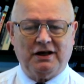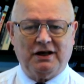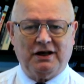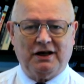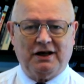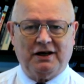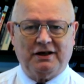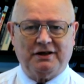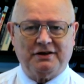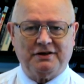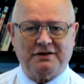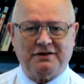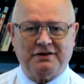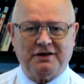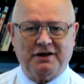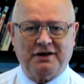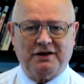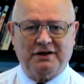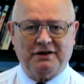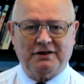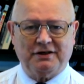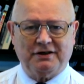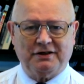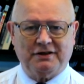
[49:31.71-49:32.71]

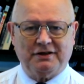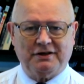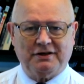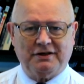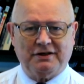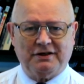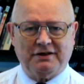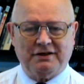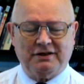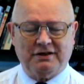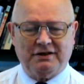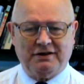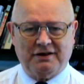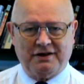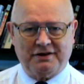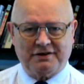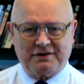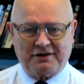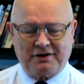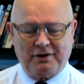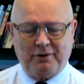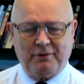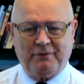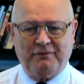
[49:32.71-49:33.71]
And
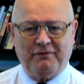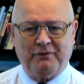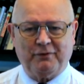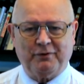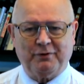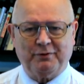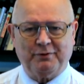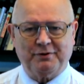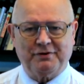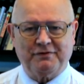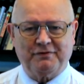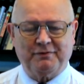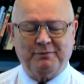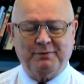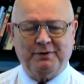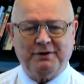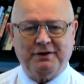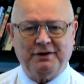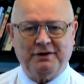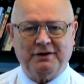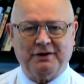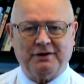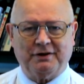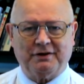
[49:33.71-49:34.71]
let's go forwards from
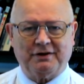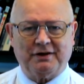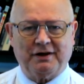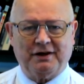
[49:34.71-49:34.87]
here.